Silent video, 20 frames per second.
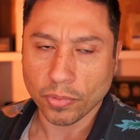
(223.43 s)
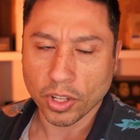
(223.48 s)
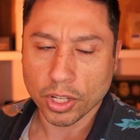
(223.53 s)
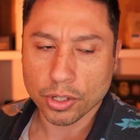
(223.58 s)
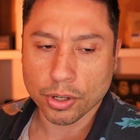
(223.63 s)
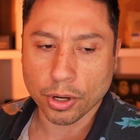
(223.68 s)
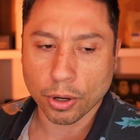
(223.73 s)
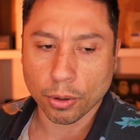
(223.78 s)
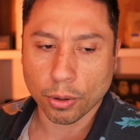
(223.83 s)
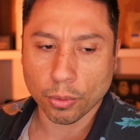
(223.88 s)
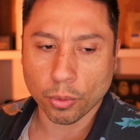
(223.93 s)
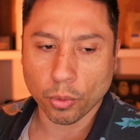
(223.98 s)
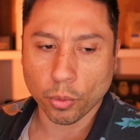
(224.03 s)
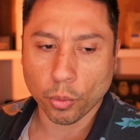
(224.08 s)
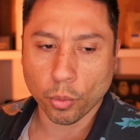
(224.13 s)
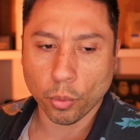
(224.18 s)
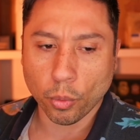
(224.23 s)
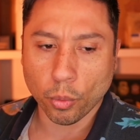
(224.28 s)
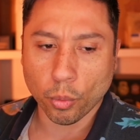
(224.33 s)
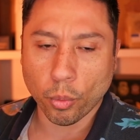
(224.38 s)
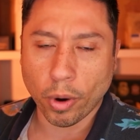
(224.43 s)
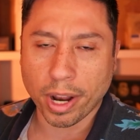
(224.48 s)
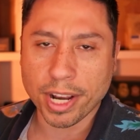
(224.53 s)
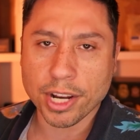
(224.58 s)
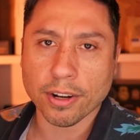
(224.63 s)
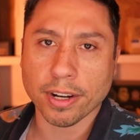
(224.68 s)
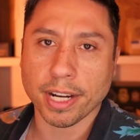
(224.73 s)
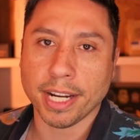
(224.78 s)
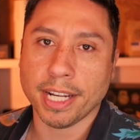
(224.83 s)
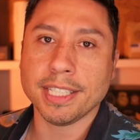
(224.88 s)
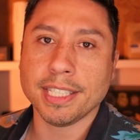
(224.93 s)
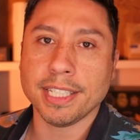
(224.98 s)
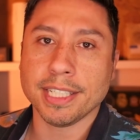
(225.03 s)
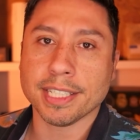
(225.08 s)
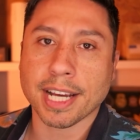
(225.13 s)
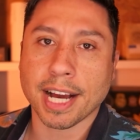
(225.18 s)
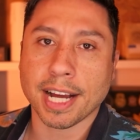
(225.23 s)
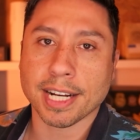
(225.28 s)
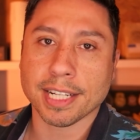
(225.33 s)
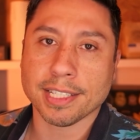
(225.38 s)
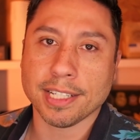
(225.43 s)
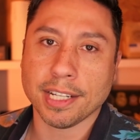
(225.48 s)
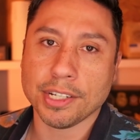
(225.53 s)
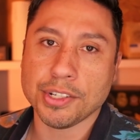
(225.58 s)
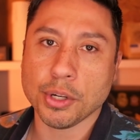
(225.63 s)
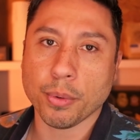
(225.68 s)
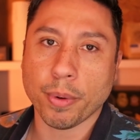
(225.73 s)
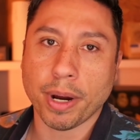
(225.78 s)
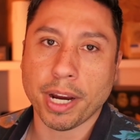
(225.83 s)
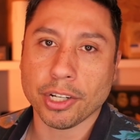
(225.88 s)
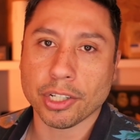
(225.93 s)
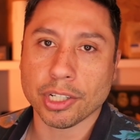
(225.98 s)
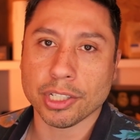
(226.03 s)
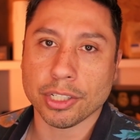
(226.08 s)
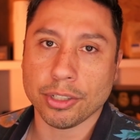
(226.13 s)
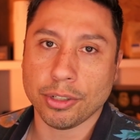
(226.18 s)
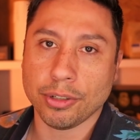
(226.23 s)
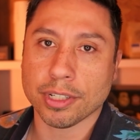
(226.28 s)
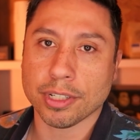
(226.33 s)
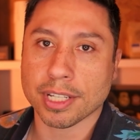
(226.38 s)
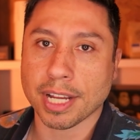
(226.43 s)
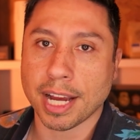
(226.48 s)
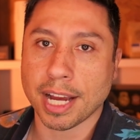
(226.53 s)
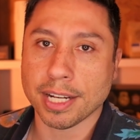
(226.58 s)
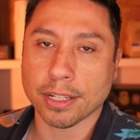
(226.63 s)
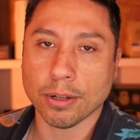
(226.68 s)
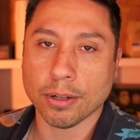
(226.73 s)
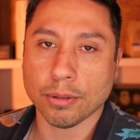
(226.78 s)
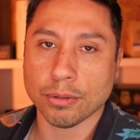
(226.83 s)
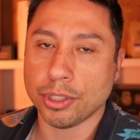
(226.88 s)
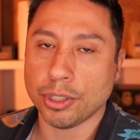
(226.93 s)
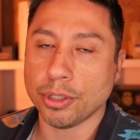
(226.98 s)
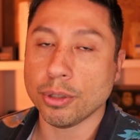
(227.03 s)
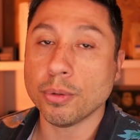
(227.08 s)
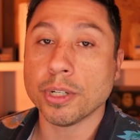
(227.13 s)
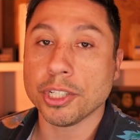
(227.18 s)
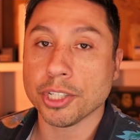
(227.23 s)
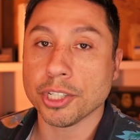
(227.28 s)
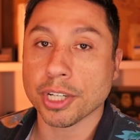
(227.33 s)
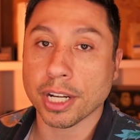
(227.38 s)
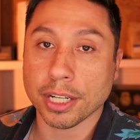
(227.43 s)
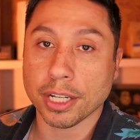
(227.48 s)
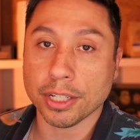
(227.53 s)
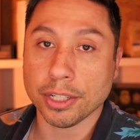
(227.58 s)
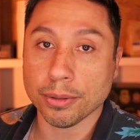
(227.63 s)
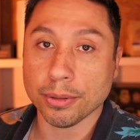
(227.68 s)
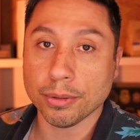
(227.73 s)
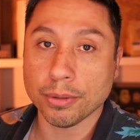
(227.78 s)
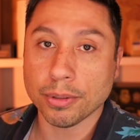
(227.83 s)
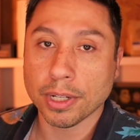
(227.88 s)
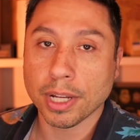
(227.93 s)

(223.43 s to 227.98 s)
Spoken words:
So when you're in these kind of situations and you decide to go do what you're going to do,